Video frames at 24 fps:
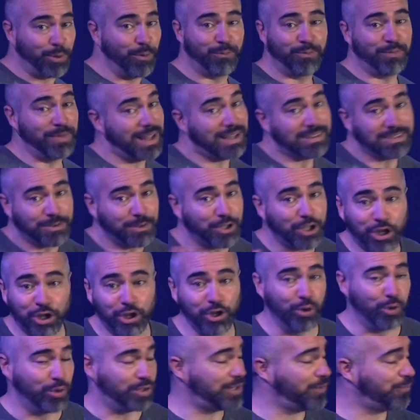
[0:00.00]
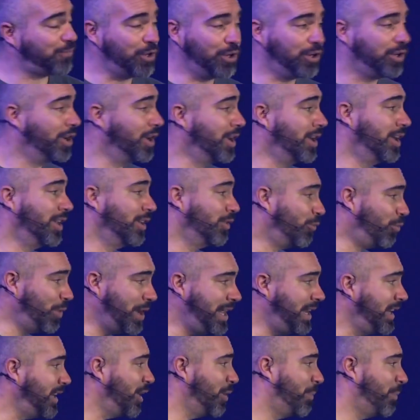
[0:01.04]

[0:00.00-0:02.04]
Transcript: that's huge. If you're reading your